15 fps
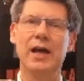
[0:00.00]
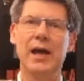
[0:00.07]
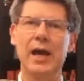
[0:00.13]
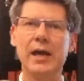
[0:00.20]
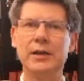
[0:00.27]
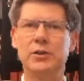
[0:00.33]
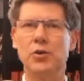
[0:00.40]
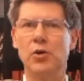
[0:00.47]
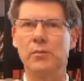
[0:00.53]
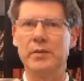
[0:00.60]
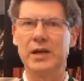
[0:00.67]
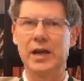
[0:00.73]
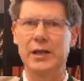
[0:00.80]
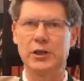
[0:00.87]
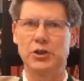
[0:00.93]
a
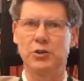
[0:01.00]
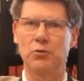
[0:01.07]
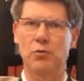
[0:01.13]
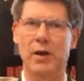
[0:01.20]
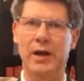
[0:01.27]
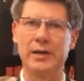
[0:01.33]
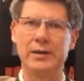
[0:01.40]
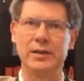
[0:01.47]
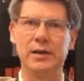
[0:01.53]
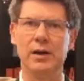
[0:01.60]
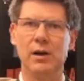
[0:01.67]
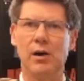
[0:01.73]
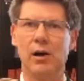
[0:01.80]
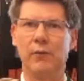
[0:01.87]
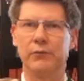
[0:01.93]
termination right
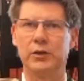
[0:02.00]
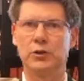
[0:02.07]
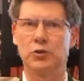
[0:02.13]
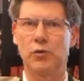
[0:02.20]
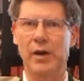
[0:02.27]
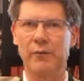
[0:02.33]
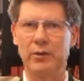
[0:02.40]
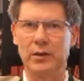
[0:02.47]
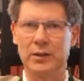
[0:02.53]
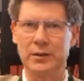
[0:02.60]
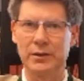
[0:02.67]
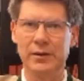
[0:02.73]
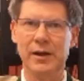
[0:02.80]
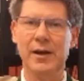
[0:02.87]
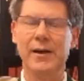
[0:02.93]
of the
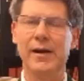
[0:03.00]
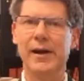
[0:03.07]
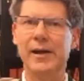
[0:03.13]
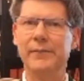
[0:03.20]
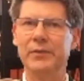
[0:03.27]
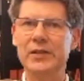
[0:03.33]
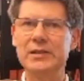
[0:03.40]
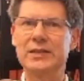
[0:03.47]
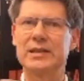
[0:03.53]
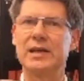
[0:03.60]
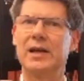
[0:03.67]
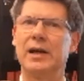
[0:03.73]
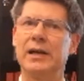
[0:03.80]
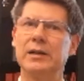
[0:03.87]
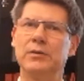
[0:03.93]
traveler, and this
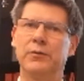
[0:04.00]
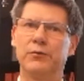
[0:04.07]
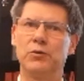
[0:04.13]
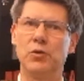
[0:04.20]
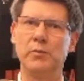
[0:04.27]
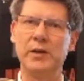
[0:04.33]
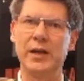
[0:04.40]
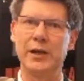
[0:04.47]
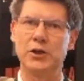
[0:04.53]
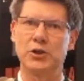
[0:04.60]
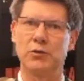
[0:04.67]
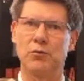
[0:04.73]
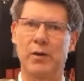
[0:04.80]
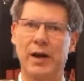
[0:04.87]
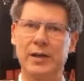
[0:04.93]
kind of
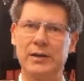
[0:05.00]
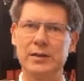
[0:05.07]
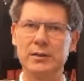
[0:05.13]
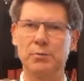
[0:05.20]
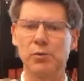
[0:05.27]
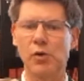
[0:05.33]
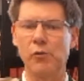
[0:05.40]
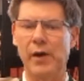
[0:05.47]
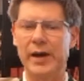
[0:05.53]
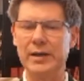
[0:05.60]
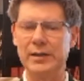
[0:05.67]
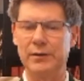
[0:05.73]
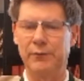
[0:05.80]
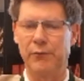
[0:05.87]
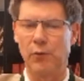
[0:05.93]
termination right is
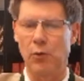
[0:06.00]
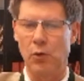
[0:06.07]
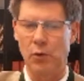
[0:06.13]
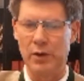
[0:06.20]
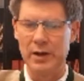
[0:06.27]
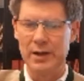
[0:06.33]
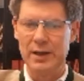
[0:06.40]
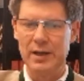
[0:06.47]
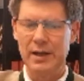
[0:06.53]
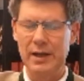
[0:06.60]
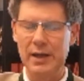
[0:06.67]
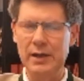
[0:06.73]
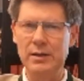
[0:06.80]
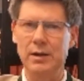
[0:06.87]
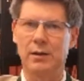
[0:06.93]
provided for
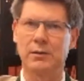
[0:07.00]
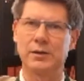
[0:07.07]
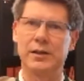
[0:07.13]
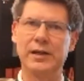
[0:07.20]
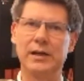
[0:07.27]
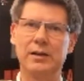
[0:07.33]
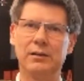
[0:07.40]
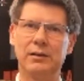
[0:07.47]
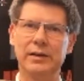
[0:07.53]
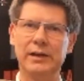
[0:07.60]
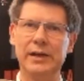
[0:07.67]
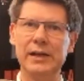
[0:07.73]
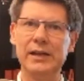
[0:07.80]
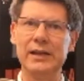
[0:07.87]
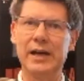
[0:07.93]
in Article
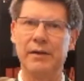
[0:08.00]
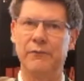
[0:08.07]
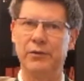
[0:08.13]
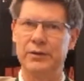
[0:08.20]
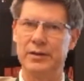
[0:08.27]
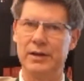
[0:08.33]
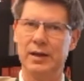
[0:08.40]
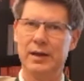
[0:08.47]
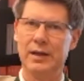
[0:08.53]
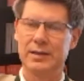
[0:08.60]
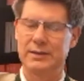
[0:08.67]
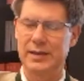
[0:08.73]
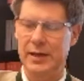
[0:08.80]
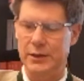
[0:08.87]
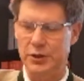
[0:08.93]
11,
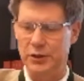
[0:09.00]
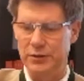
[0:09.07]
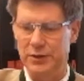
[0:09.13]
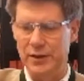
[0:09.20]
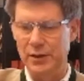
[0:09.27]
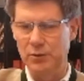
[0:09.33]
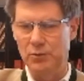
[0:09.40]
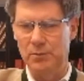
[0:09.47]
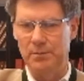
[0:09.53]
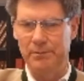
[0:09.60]
Section 2.